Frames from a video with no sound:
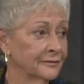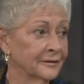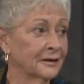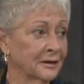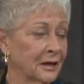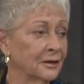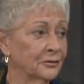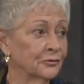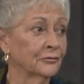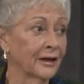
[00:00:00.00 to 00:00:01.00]
dedicated
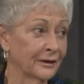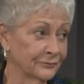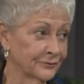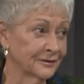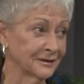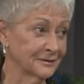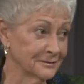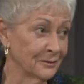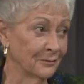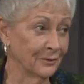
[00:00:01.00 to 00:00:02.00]
your life to this
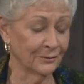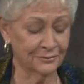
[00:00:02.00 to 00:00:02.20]
almost.